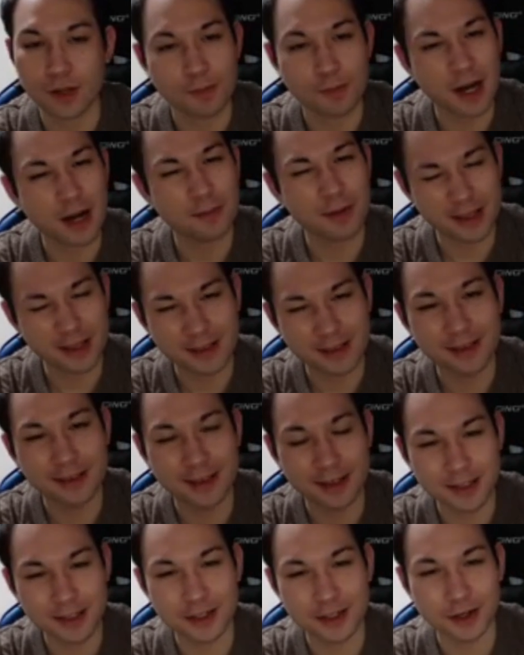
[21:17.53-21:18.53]
But
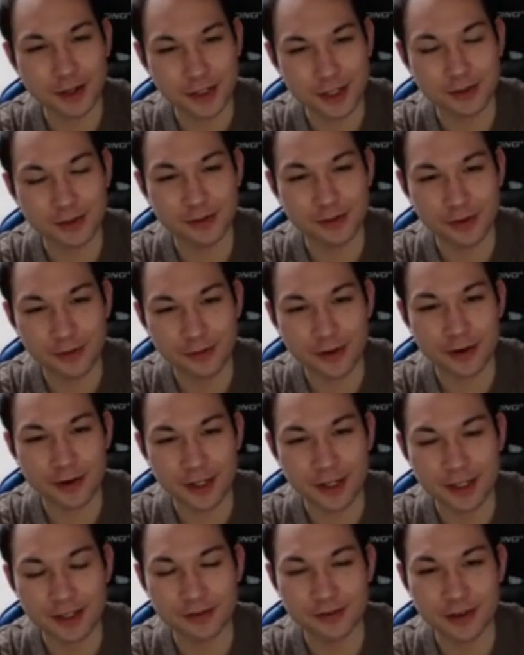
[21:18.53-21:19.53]
this is also a
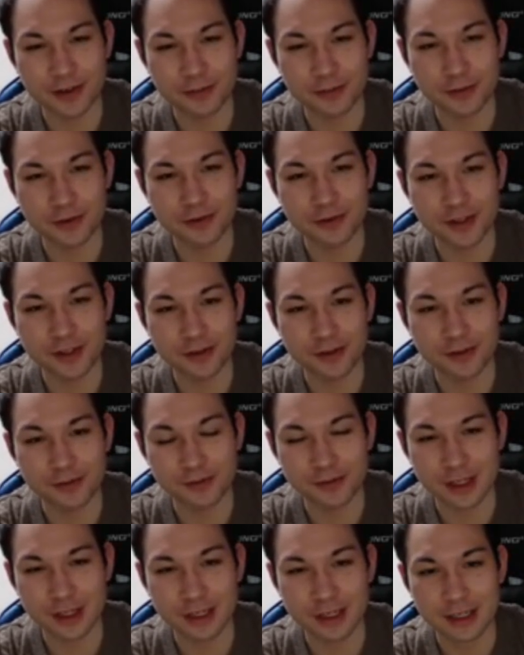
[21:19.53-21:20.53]
very severe move, so
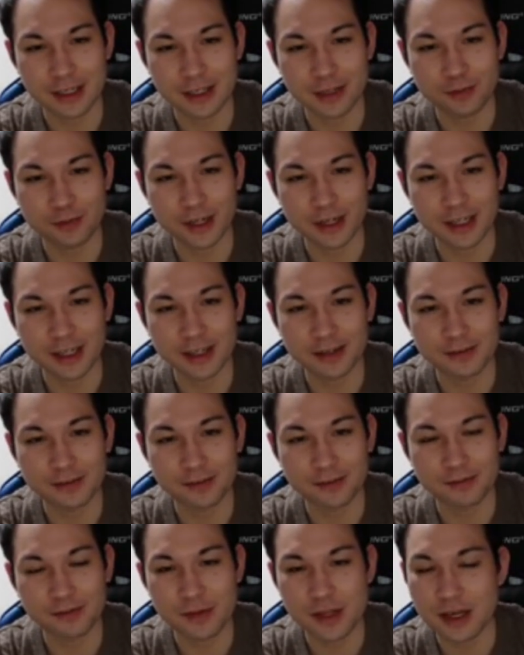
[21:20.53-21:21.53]
it's pretty
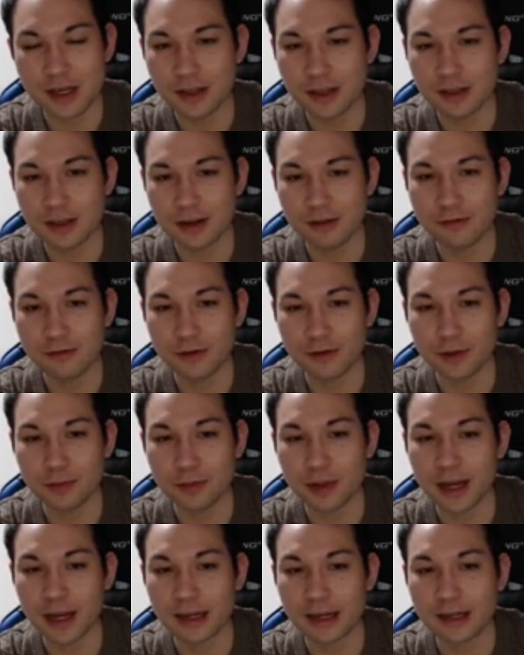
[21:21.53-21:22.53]
tough for
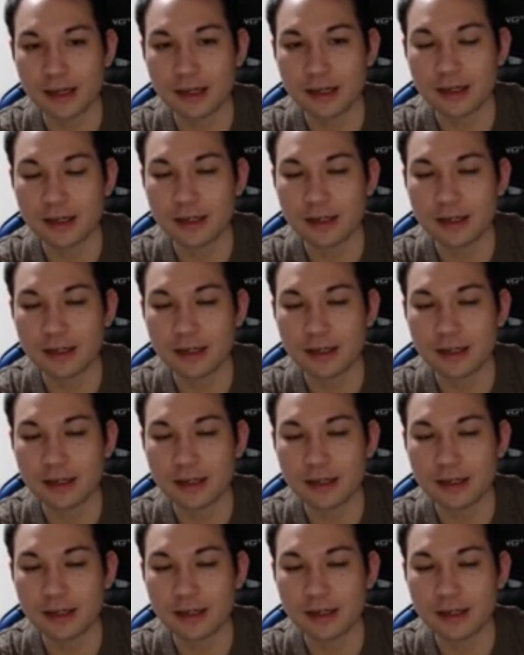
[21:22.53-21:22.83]
black.